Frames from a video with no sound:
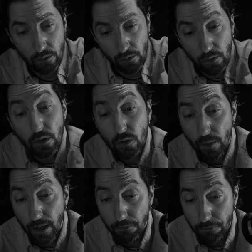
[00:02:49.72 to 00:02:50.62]
On the
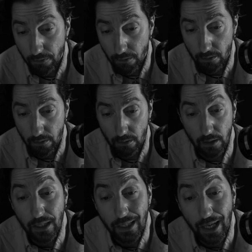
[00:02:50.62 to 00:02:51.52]
12th,
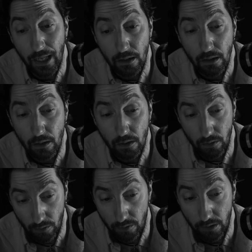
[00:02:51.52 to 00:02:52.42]
and again
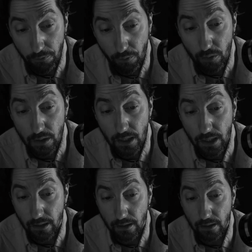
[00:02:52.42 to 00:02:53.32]
on the
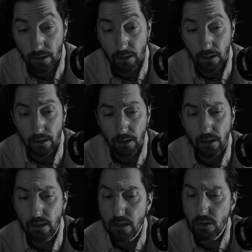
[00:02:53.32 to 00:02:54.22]
14th,
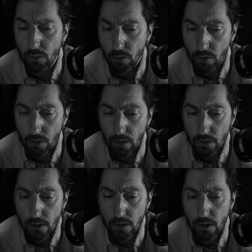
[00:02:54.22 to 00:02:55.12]
the door
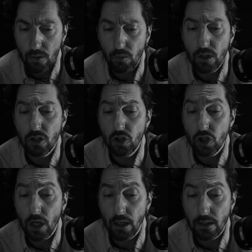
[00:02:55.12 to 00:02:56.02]
was
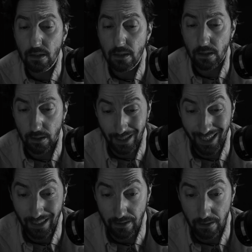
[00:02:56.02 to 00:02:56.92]
shut
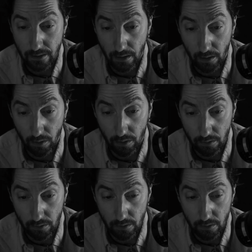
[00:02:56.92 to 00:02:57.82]
against the
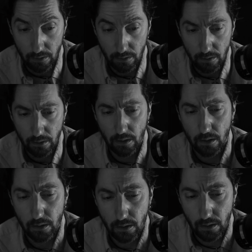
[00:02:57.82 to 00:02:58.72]
lawyer.
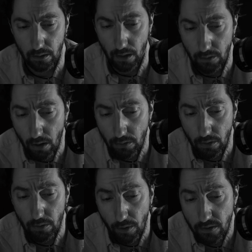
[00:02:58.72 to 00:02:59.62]
"The
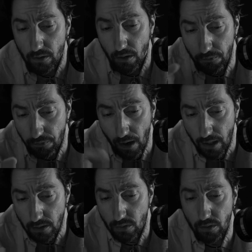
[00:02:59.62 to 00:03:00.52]
doctor was
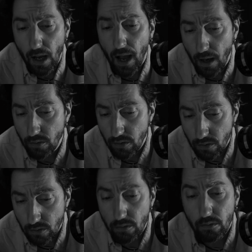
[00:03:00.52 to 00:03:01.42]
confined to the
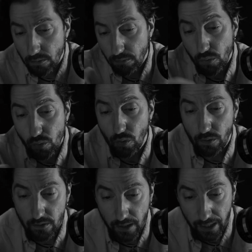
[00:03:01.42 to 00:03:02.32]
house," Poole
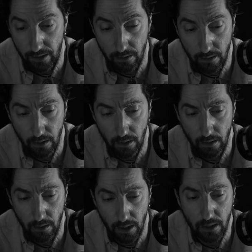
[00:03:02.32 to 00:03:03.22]
said,
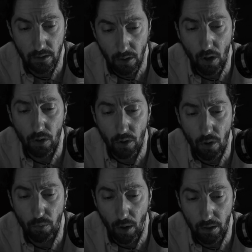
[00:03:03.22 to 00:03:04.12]
"and saw
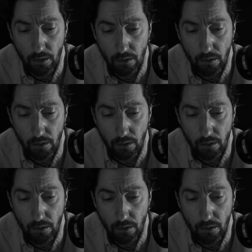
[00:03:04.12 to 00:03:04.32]
no one."